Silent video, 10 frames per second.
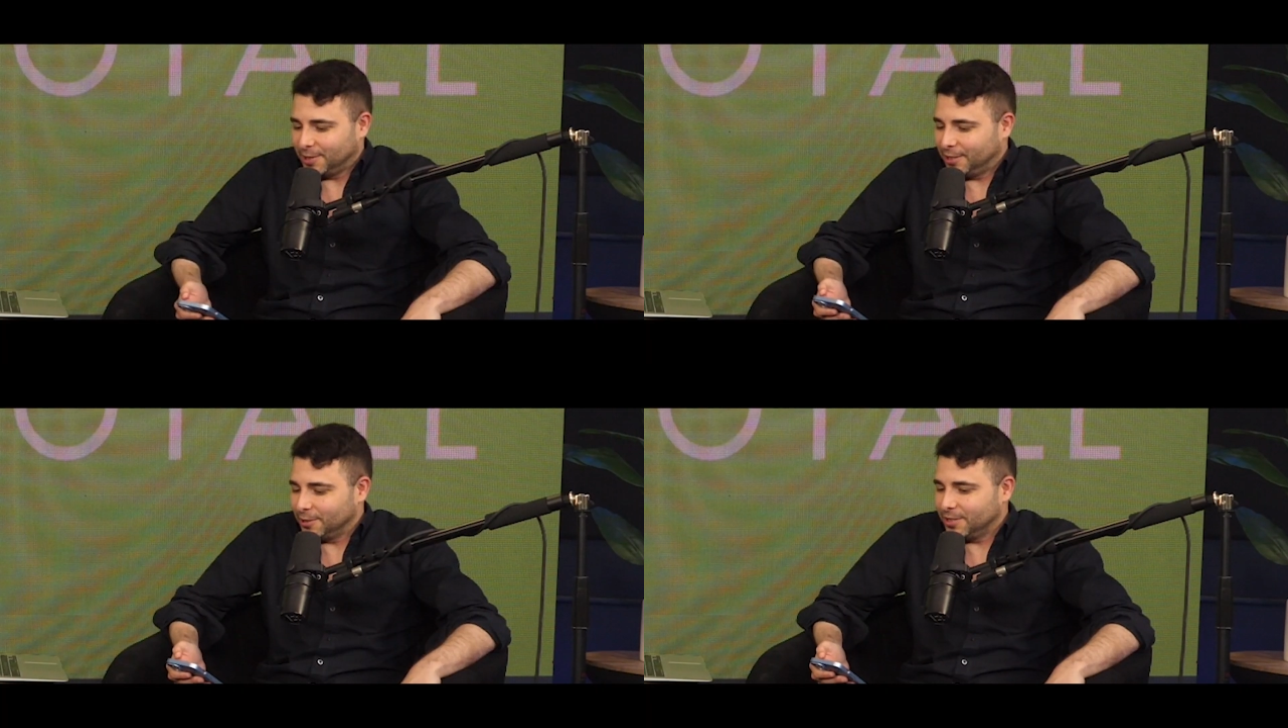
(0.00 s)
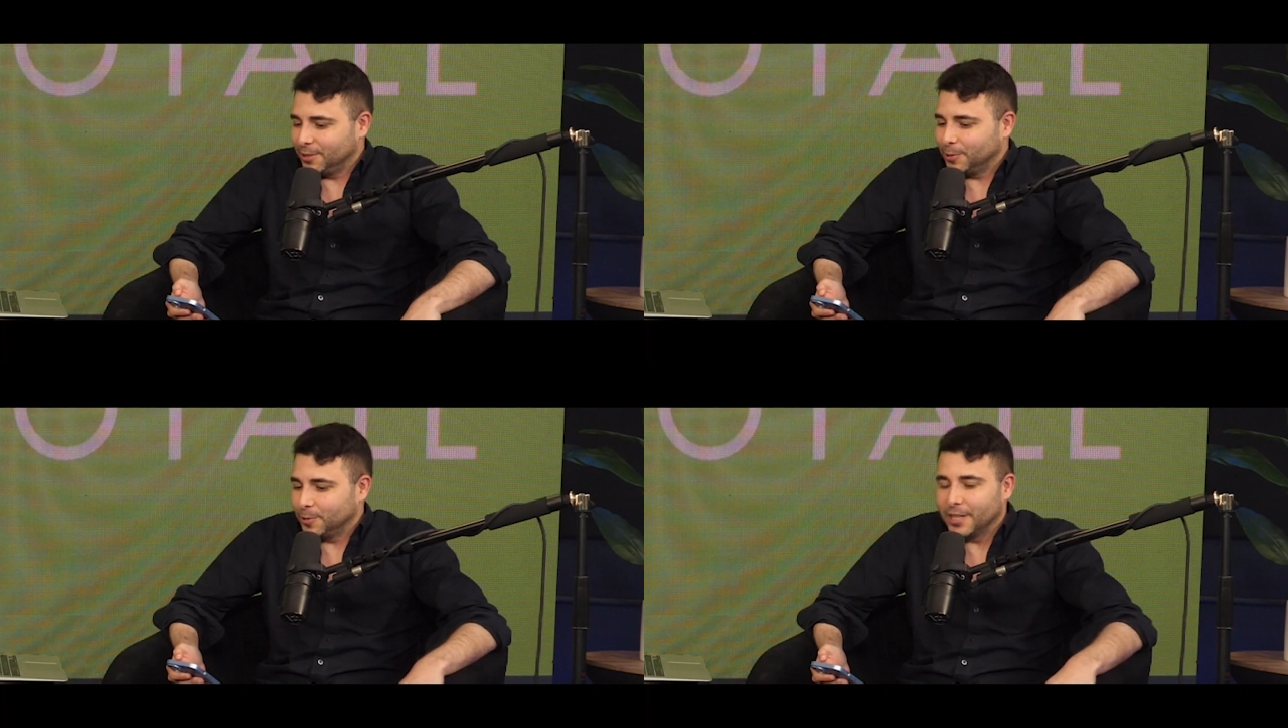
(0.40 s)
here
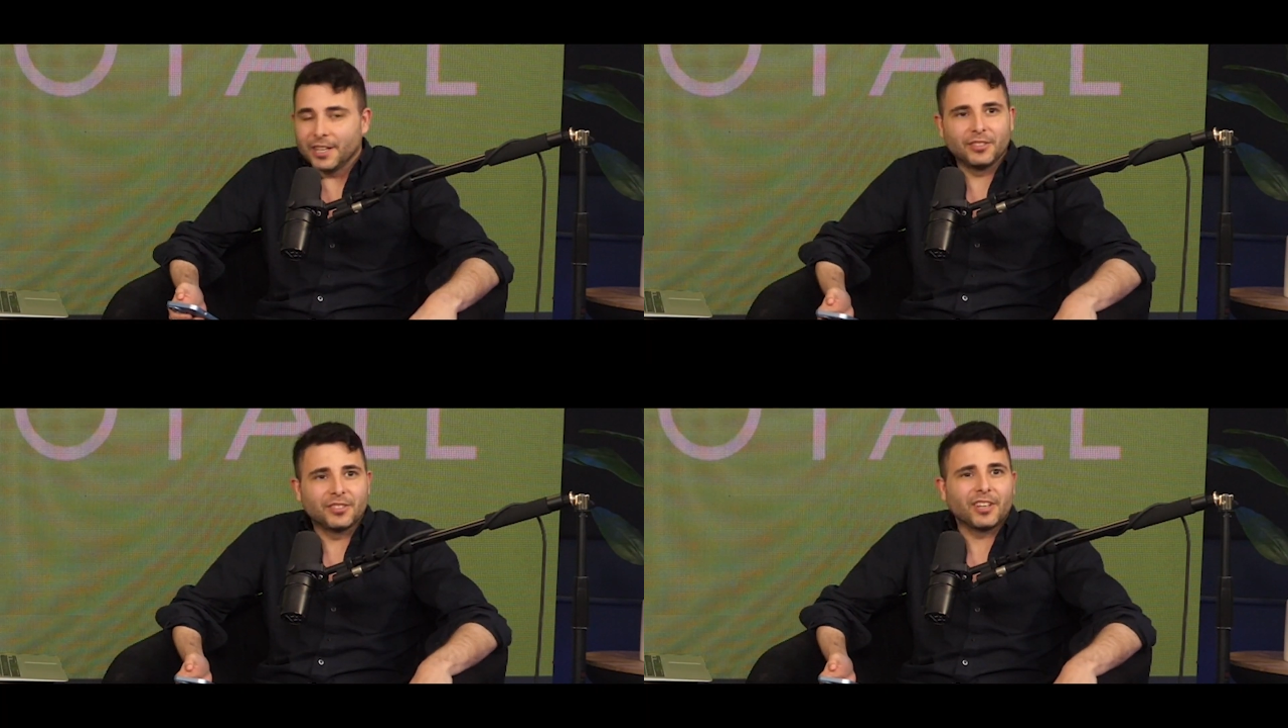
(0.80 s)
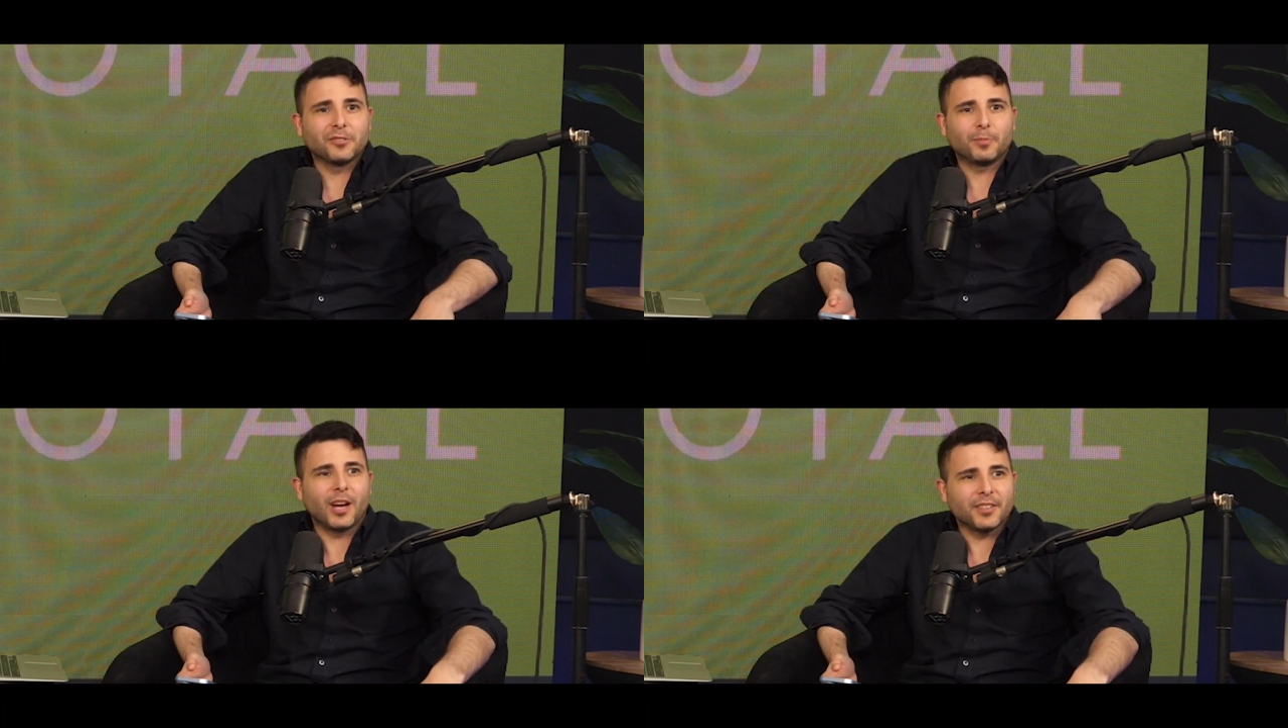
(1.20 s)
to discuss
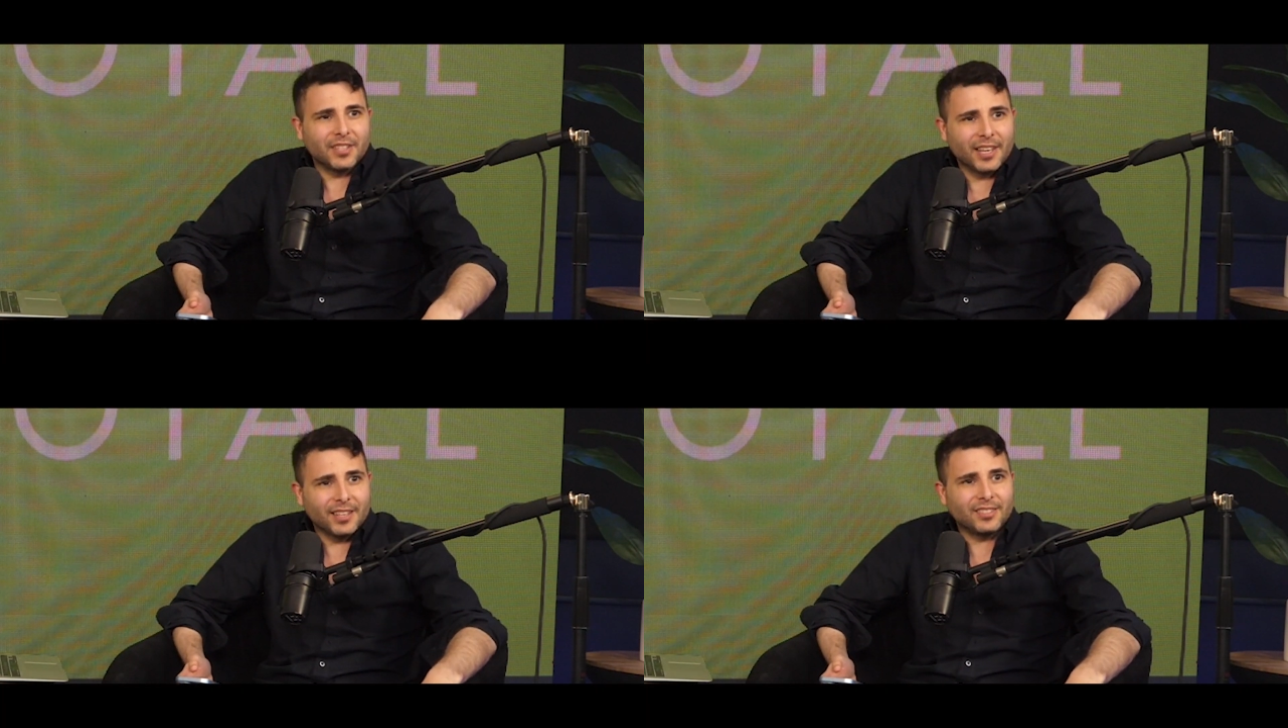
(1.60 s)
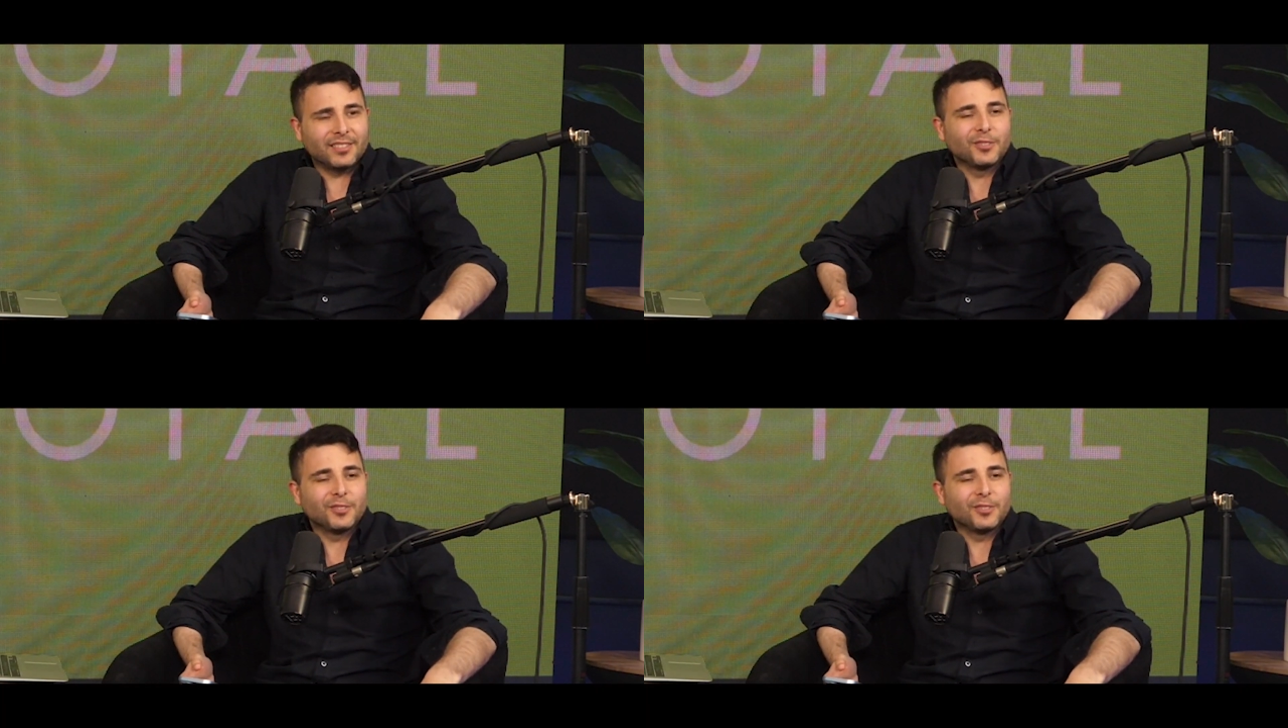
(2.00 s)
process,